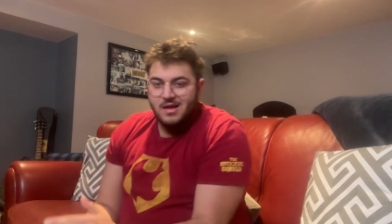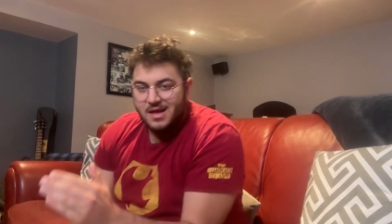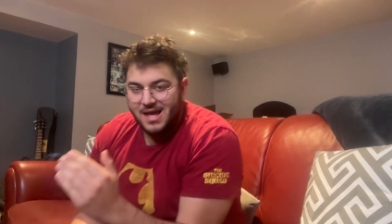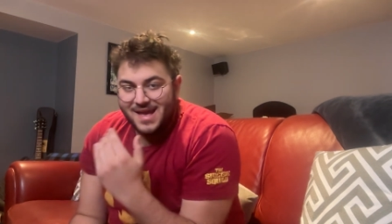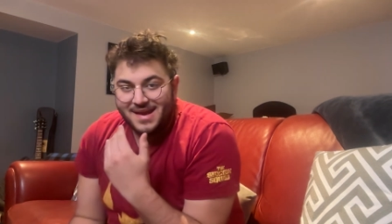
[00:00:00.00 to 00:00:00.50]

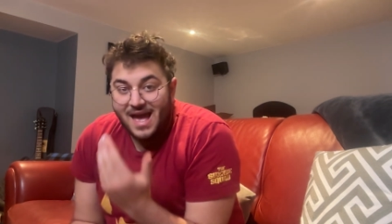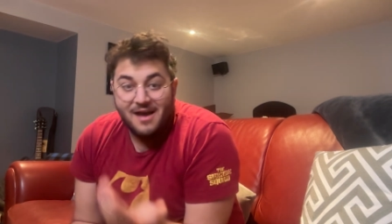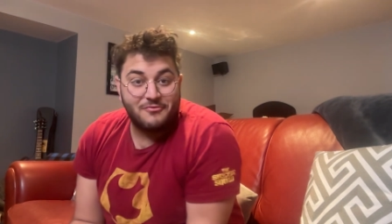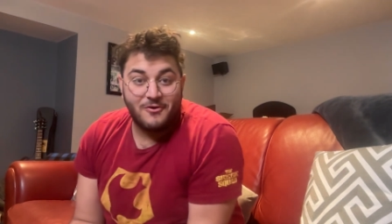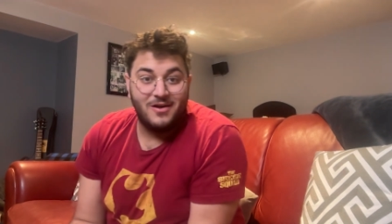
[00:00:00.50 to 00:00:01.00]
and
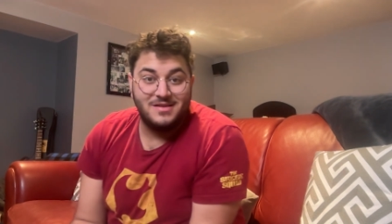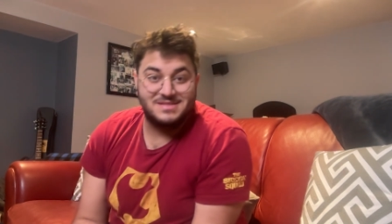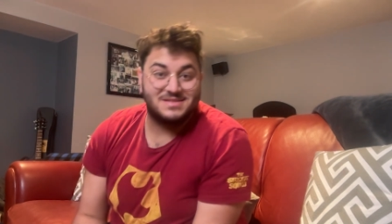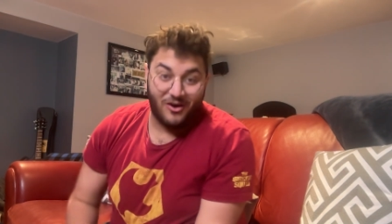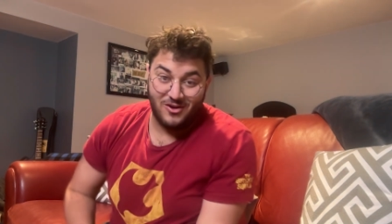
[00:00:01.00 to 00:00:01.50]

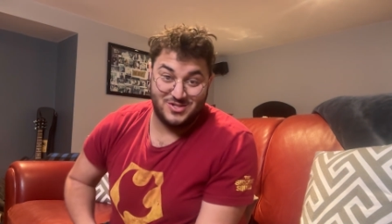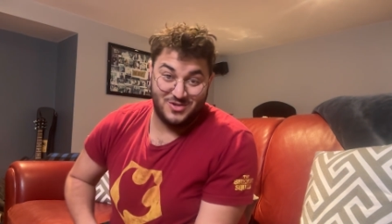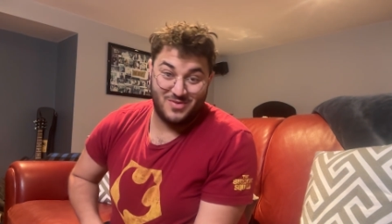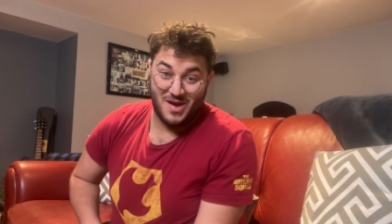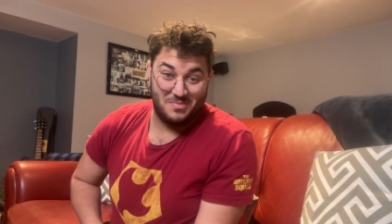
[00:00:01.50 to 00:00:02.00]
Efron's also
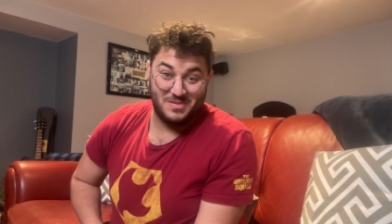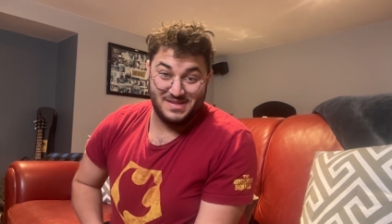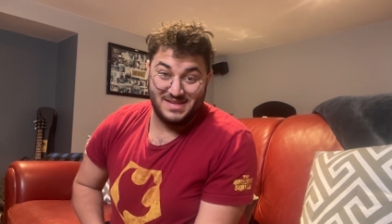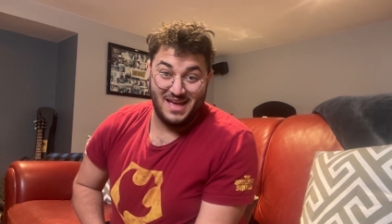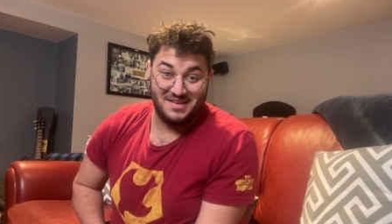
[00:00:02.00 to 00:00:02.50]
probably
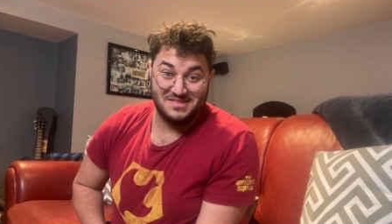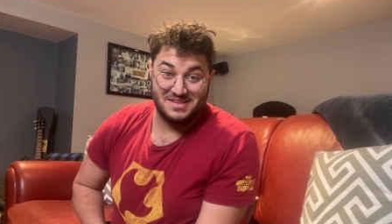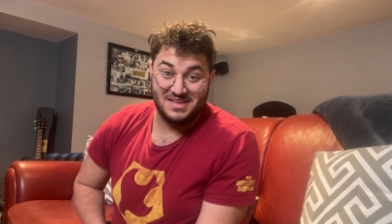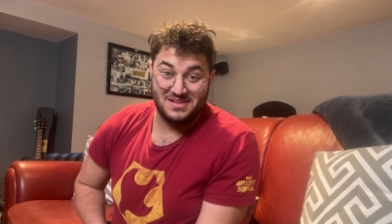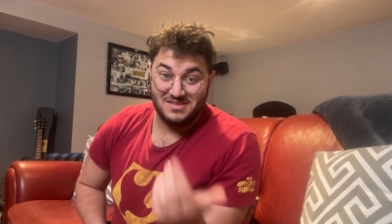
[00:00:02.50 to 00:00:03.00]
dead and
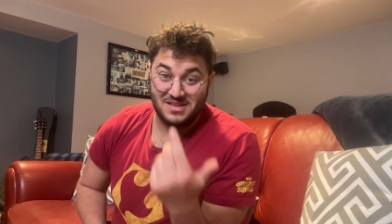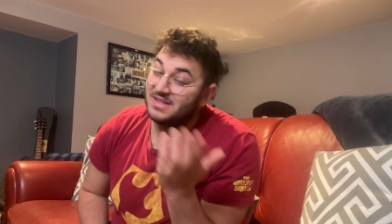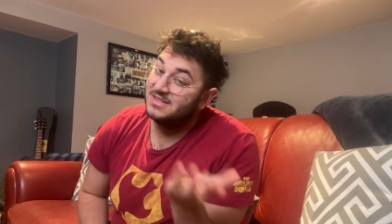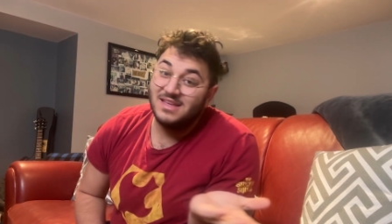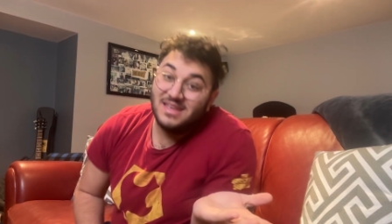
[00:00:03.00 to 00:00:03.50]
killed.
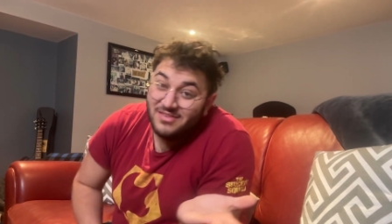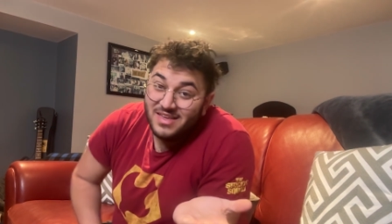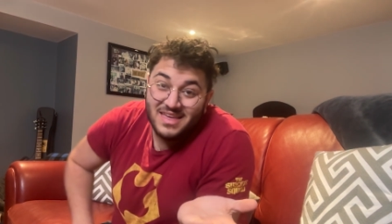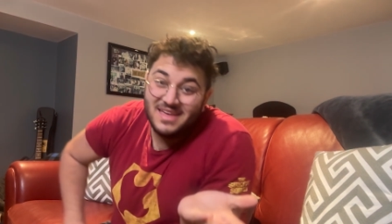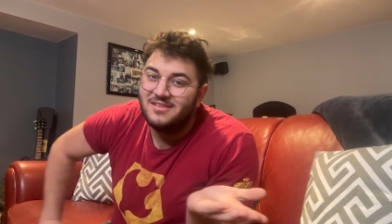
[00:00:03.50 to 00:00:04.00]
Unless
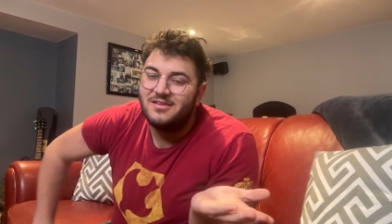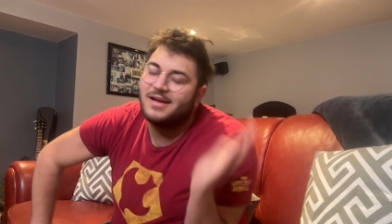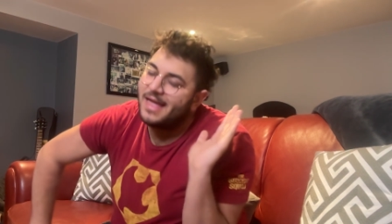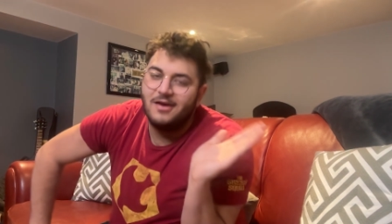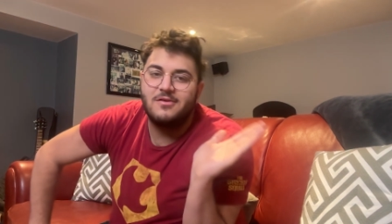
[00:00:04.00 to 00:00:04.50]
he'll,
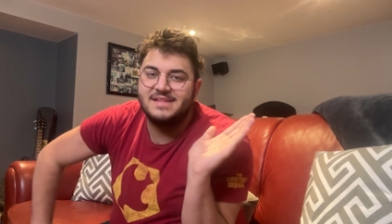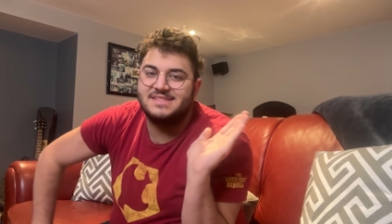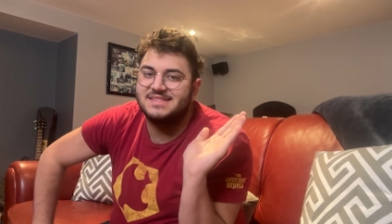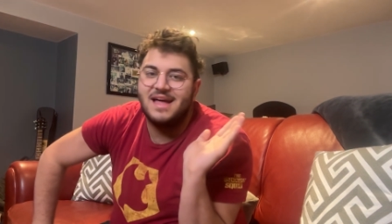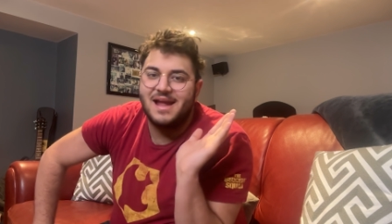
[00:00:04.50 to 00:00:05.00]
okay, he'll get
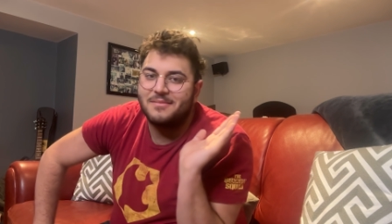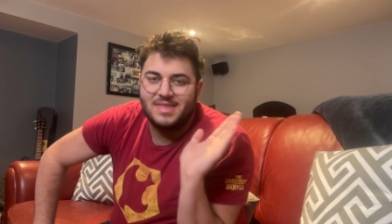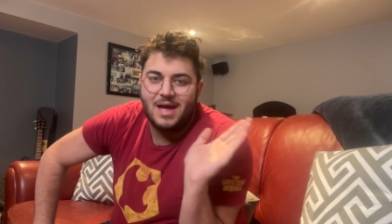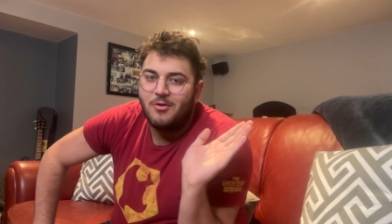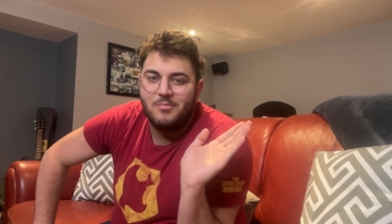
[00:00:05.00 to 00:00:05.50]
sagged, but
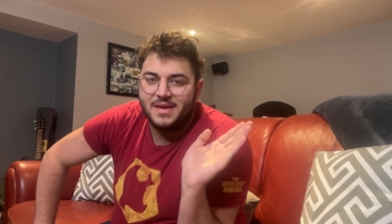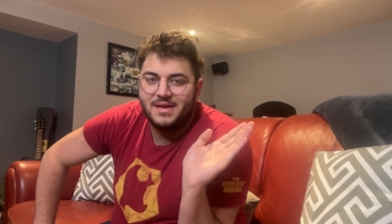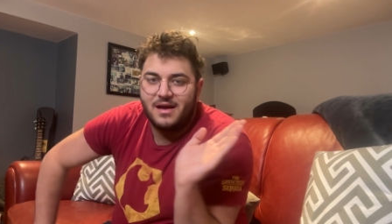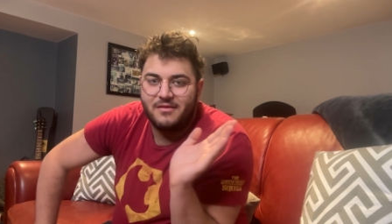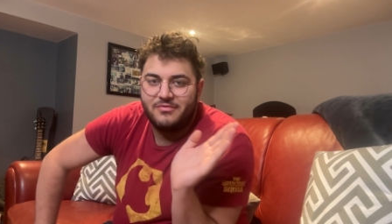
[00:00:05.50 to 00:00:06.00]
that won't be
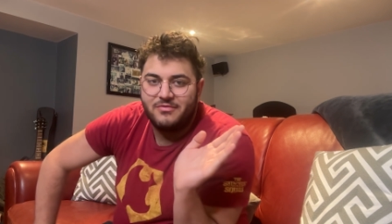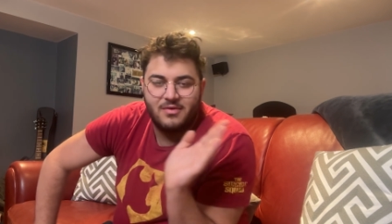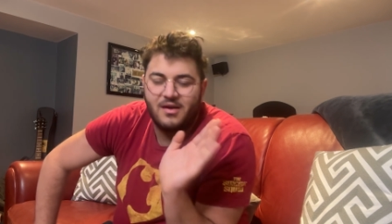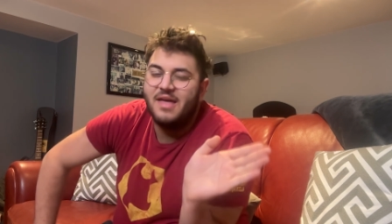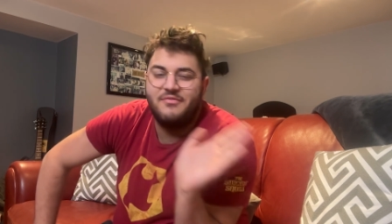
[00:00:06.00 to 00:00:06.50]
enough
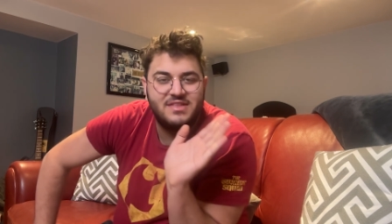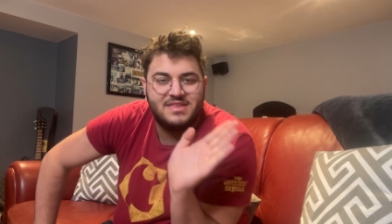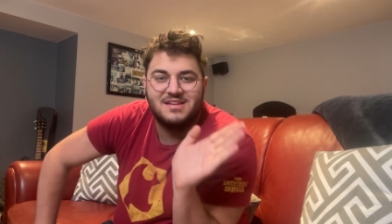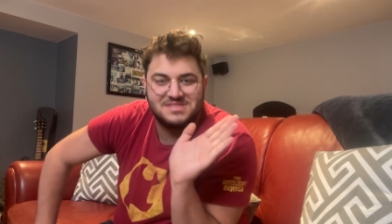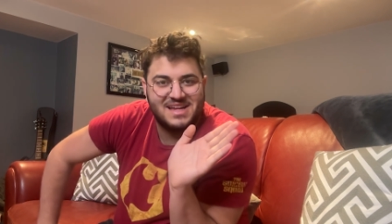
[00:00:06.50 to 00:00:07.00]
if he
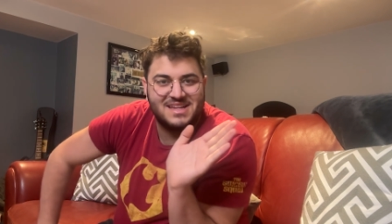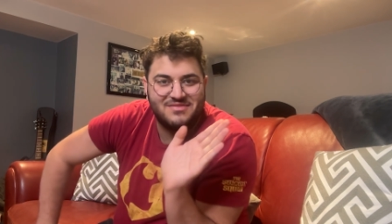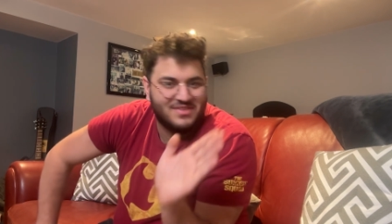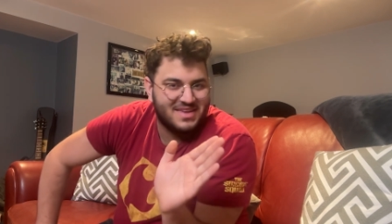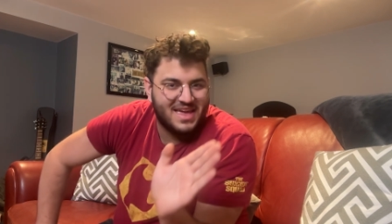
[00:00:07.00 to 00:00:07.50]
does get,
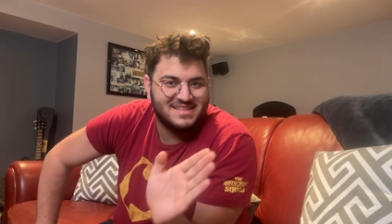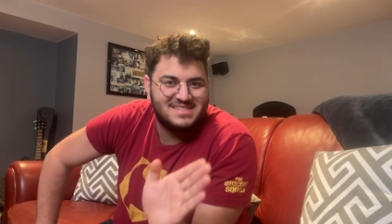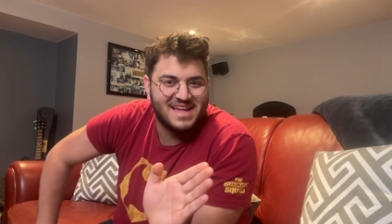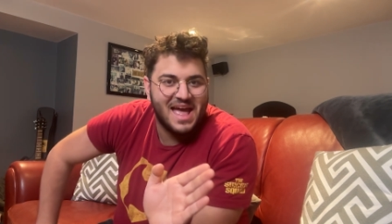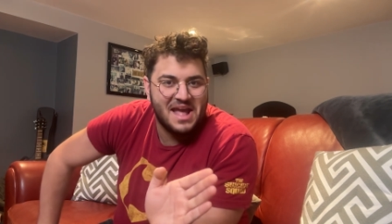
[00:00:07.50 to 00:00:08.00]
even get
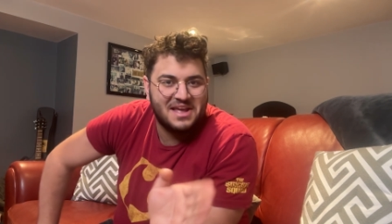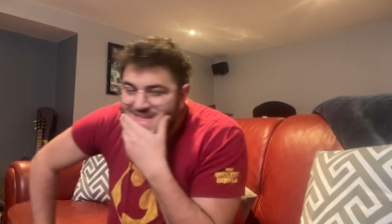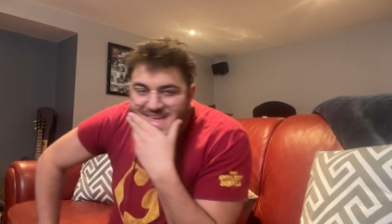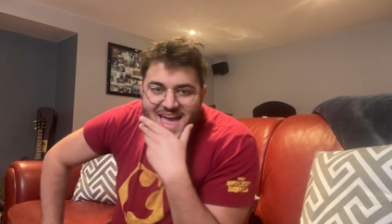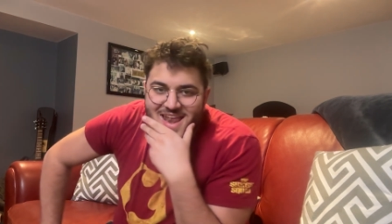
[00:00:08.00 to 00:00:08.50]
SAG.
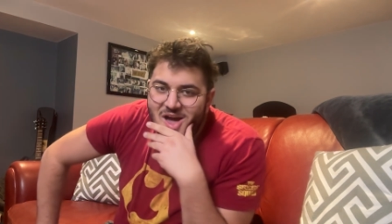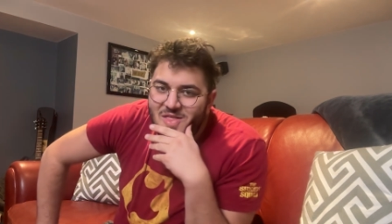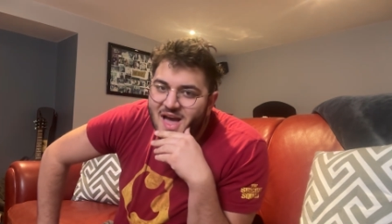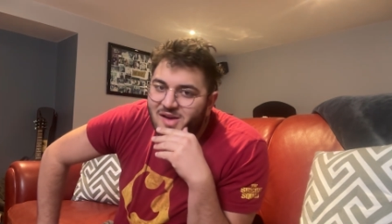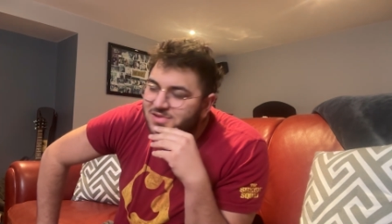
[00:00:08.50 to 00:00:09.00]
Yeah, no,
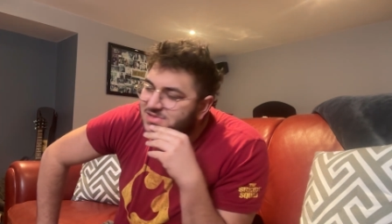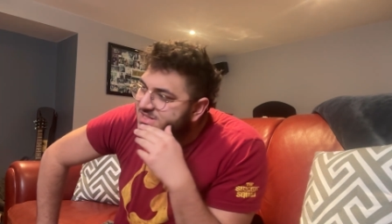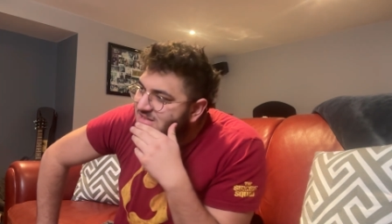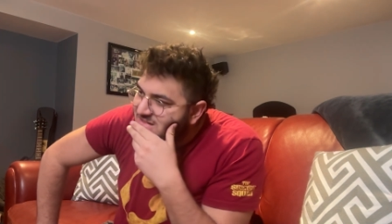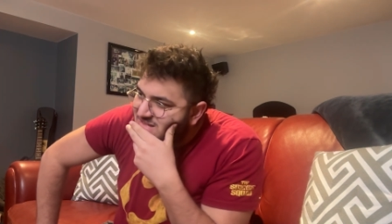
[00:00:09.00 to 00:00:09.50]
that
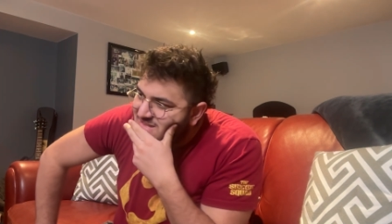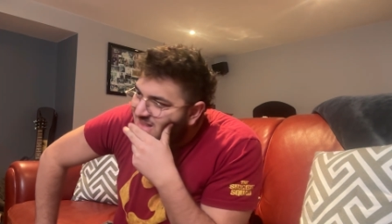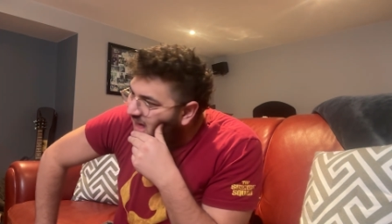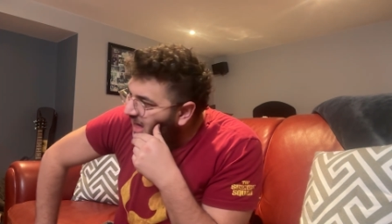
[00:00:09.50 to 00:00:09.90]
was uh,